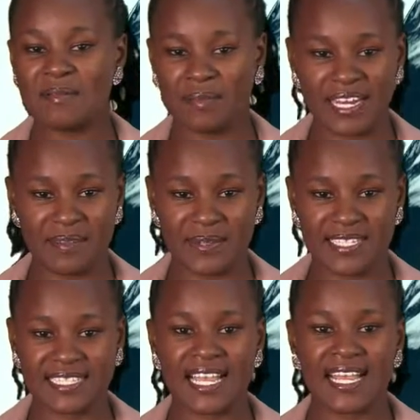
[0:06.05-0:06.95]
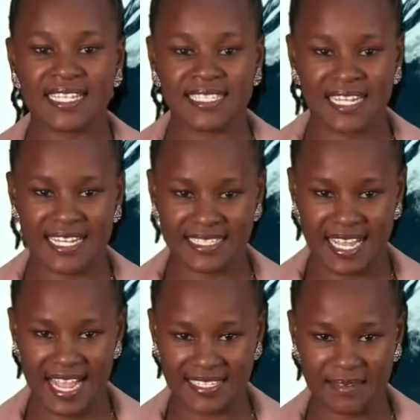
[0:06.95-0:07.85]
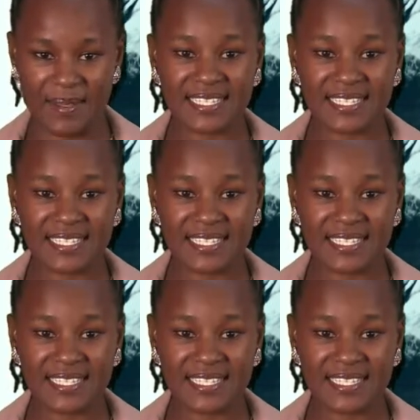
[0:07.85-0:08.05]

My name is Thereza Ngassa. By